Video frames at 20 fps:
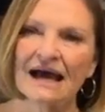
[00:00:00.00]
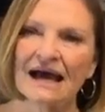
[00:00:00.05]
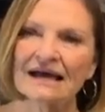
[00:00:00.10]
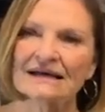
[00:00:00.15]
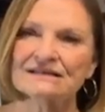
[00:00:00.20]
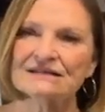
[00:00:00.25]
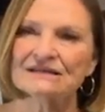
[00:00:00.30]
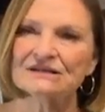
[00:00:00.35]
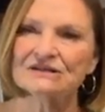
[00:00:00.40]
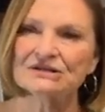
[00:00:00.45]

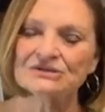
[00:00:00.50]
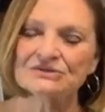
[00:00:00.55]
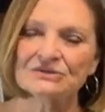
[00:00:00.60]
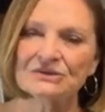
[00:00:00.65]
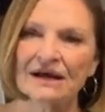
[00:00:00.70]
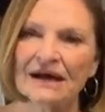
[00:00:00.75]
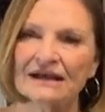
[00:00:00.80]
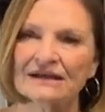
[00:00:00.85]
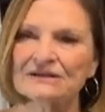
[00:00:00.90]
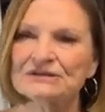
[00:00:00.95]
I teach
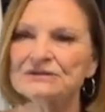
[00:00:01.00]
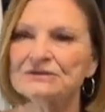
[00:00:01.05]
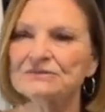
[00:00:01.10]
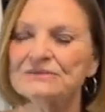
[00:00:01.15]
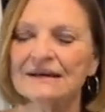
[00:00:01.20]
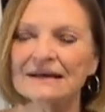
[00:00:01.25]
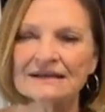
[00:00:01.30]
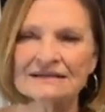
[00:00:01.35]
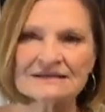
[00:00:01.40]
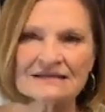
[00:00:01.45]
you how to do
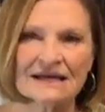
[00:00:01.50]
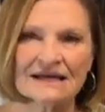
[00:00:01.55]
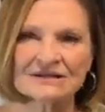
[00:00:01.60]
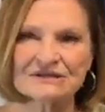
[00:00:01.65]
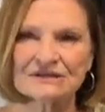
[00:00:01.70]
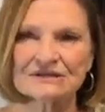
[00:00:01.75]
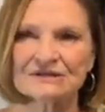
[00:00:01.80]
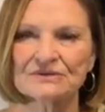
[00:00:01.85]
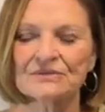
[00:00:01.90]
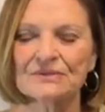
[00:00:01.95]

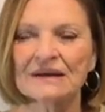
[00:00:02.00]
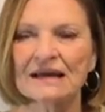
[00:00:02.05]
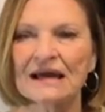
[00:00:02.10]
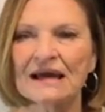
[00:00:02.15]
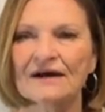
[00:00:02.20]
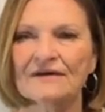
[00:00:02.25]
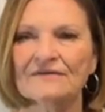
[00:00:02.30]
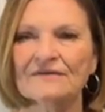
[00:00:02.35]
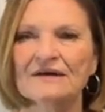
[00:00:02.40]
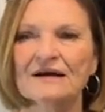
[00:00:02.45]
meditation.
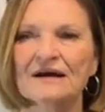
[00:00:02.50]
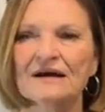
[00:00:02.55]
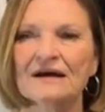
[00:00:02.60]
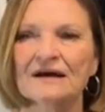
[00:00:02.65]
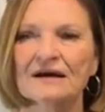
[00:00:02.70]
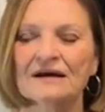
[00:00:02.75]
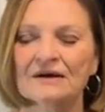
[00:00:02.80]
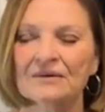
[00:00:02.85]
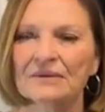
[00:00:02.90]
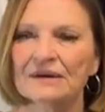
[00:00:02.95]

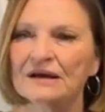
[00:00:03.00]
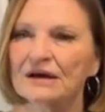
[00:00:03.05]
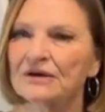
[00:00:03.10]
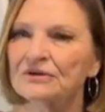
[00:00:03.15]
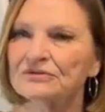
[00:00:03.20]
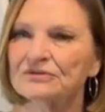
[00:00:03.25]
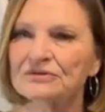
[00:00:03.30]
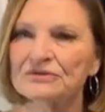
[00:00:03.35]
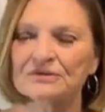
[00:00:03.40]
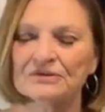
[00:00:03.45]
We
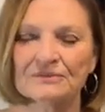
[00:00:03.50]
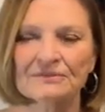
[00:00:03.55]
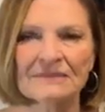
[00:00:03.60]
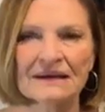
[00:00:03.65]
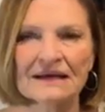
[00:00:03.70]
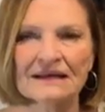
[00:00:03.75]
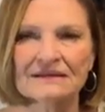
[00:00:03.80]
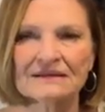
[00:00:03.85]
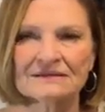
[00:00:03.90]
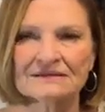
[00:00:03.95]
go through
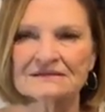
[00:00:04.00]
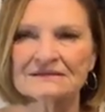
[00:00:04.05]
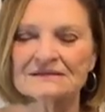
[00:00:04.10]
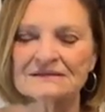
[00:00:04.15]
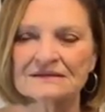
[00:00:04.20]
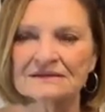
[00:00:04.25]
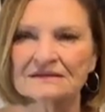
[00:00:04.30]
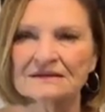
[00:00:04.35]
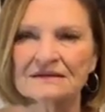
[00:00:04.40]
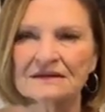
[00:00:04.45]

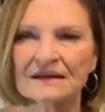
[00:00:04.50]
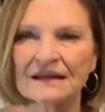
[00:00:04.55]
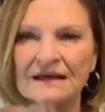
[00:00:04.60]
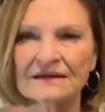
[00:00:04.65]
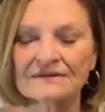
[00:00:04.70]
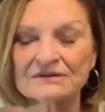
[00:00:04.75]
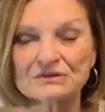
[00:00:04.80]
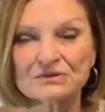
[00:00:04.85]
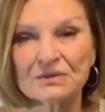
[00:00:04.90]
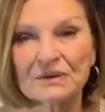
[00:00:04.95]

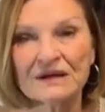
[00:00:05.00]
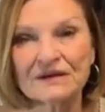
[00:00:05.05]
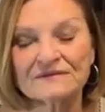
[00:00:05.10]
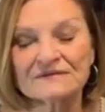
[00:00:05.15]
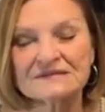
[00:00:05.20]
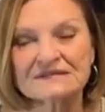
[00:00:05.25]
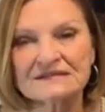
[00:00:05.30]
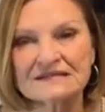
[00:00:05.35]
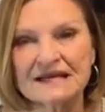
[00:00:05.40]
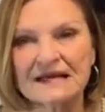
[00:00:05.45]
the
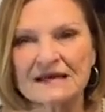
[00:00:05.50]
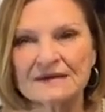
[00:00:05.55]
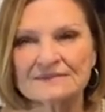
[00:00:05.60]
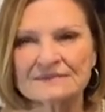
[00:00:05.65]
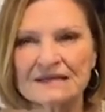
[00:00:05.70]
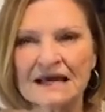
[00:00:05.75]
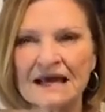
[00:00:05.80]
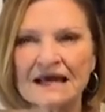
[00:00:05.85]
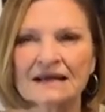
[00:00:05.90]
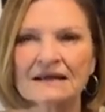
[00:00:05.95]
12
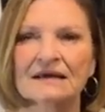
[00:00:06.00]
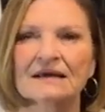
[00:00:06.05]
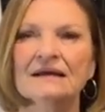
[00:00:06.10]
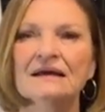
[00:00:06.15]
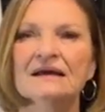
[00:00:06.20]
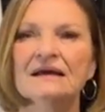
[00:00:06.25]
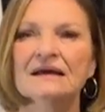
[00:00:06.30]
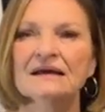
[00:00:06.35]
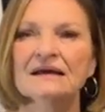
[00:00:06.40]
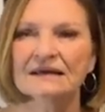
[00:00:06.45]
steps, how to
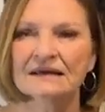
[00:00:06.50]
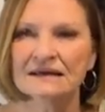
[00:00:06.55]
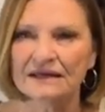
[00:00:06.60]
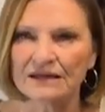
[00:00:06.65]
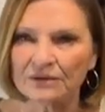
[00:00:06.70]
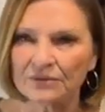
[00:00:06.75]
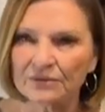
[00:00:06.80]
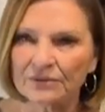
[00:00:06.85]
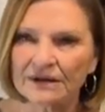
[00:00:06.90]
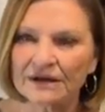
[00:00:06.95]

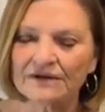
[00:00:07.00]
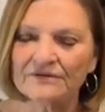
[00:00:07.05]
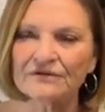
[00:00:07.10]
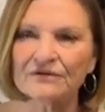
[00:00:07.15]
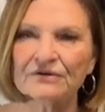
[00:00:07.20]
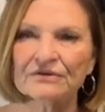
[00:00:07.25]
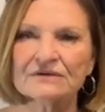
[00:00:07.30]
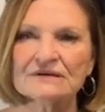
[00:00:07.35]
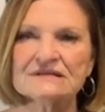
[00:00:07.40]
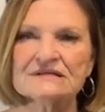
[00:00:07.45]
get rid of
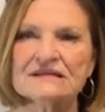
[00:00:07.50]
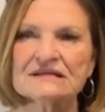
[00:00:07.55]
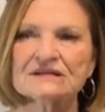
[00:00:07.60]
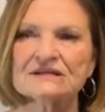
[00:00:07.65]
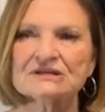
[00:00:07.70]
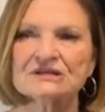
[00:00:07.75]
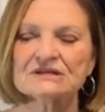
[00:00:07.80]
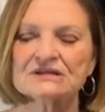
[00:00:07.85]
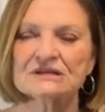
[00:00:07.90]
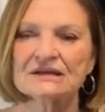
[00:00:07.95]
your
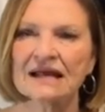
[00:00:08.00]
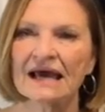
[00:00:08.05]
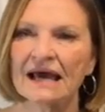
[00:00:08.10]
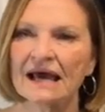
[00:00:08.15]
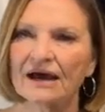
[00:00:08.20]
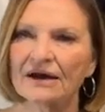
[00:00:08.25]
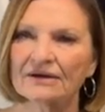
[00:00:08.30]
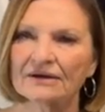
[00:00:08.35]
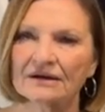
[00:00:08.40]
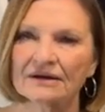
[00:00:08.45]
addiction,
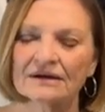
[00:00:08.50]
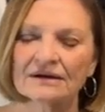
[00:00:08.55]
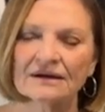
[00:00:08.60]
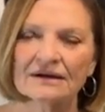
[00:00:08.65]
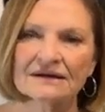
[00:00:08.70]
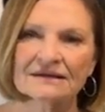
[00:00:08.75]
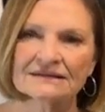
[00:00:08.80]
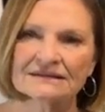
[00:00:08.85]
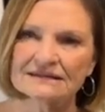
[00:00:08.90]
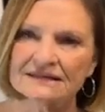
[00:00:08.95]
how to
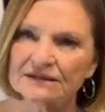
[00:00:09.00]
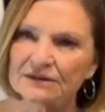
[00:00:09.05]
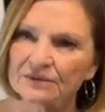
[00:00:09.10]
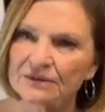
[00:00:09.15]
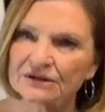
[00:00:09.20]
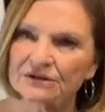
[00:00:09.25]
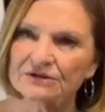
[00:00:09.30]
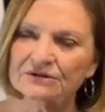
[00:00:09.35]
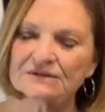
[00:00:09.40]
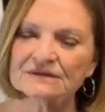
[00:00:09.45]
deal
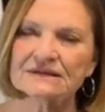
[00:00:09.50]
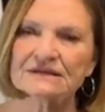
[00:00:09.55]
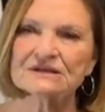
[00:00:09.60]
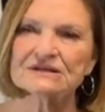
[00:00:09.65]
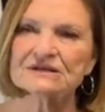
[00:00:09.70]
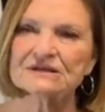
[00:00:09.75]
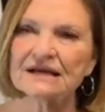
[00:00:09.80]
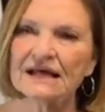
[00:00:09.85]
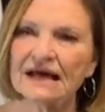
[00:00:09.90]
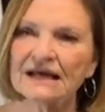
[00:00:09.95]
with your
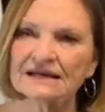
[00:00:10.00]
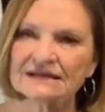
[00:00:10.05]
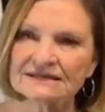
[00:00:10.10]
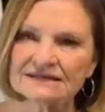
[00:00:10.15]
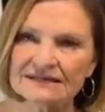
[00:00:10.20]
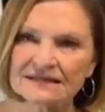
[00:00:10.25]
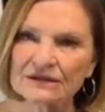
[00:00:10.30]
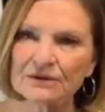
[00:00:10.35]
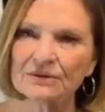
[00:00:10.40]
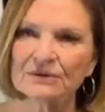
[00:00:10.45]
addiction, how to
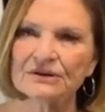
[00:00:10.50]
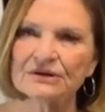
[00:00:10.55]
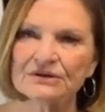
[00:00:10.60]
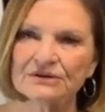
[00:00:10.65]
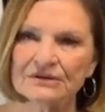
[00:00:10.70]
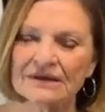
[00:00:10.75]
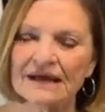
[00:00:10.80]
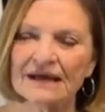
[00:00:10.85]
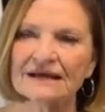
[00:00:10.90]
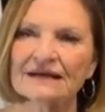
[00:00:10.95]
deal with
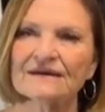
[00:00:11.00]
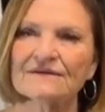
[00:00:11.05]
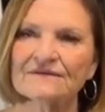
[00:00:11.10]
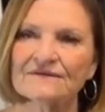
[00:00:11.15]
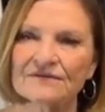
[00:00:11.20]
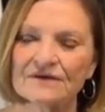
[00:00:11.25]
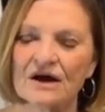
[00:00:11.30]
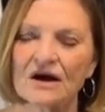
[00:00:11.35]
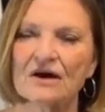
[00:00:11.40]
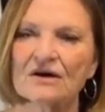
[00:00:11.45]
your negative
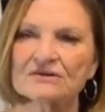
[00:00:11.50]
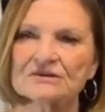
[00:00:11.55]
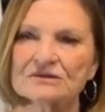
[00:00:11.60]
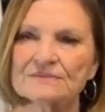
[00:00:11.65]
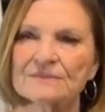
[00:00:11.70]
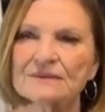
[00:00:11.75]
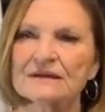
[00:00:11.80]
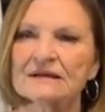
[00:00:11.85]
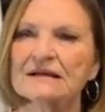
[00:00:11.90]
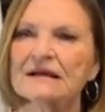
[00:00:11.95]
thoughts.
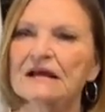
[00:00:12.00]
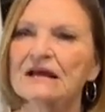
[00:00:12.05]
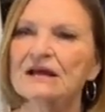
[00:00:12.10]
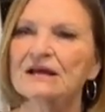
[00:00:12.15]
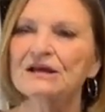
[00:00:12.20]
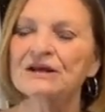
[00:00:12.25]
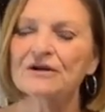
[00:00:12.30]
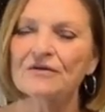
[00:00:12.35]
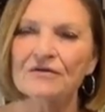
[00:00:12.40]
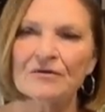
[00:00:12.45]
But
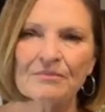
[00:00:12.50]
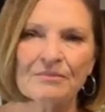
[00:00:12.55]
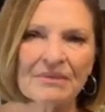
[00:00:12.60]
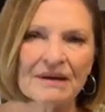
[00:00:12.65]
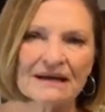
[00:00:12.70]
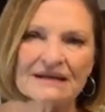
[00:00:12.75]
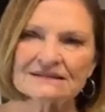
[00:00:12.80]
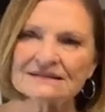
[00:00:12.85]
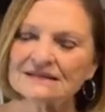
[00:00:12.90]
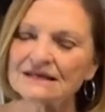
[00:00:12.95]
the
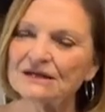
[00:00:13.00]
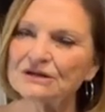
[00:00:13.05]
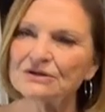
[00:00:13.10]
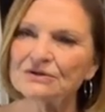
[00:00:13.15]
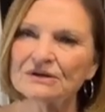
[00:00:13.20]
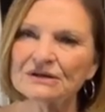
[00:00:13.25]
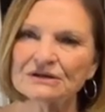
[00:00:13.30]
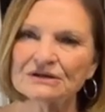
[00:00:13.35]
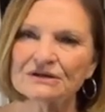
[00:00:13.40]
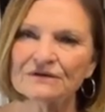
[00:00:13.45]
best thing
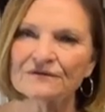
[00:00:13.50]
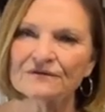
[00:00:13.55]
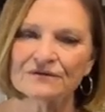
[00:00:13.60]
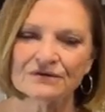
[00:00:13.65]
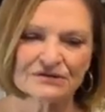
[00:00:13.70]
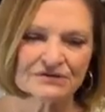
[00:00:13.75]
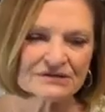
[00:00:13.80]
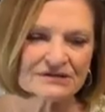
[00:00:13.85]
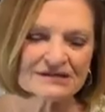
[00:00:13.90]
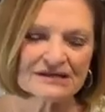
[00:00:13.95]
you can do for
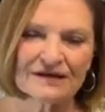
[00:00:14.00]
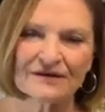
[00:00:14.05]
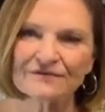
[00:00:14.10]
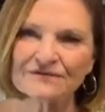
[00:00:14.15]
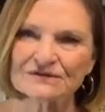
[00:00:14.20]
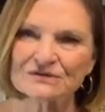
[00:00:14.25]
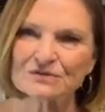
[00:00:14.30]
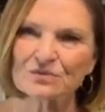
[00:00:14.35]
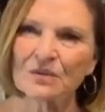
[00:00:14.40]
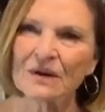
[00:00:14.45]

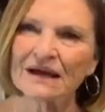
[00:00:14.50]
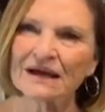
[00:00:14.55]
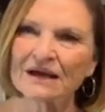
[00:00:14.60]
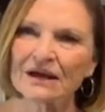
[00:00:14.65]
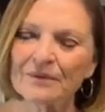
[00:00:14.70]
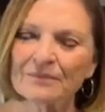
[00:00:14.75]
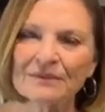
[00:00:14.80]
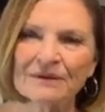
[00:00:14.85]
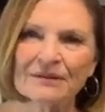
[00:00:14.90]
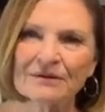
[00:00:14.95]
yourself is wake
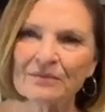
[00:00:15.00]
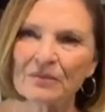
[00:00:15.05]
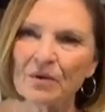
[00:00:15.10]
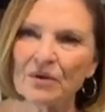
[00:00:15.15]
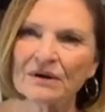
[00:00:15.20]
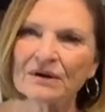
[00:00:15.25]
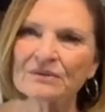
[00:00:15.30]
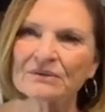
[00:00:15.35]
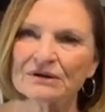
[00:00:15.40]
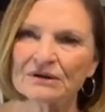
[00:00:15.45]
up in the
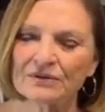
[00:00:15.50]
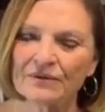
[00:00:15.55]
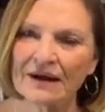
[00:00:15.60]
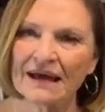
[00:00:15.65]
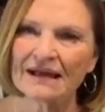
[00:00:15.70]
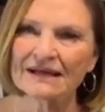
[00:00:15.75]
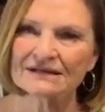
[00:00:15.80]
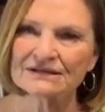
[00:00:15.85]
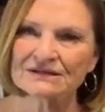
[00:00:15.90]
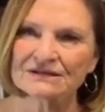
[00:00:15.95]
morning with
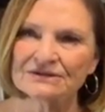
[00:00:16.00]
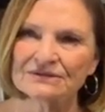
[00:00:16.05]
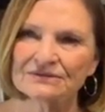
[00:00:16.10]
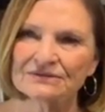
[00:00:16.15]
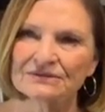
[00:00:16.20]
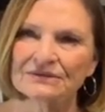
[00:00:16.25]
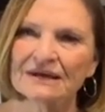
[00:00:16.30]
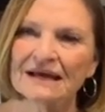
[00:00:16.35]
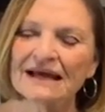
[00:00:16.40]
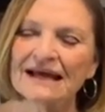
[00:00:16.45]

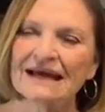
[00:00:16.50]
gratitude.